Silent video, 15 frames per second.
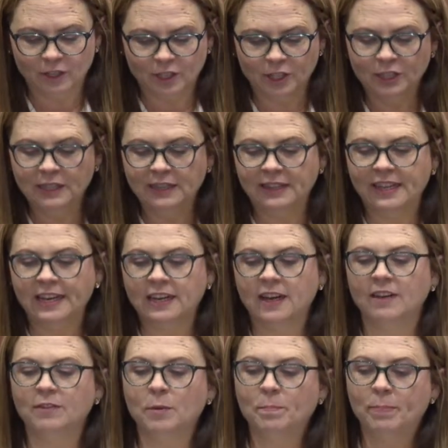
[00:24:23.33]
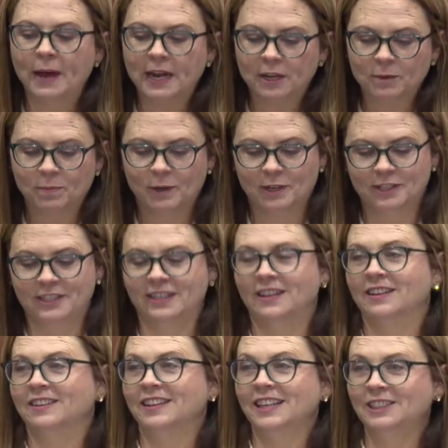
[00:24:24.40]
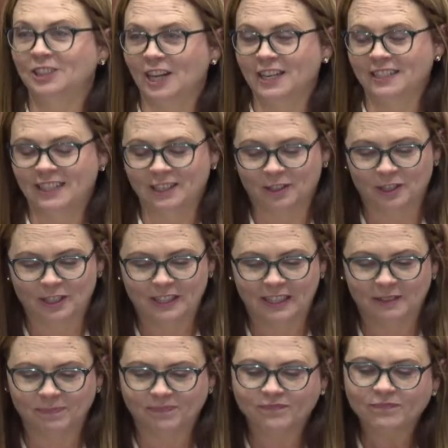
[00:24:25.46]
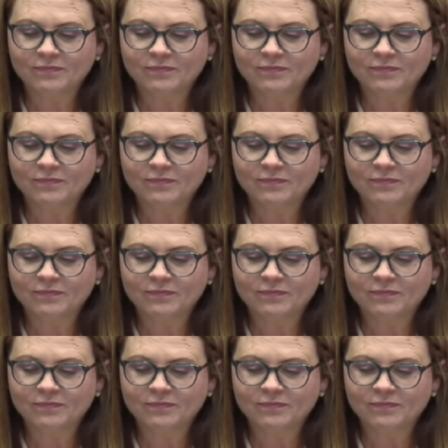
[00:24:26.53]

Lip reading: couldn't think of a better person than John Dickerson.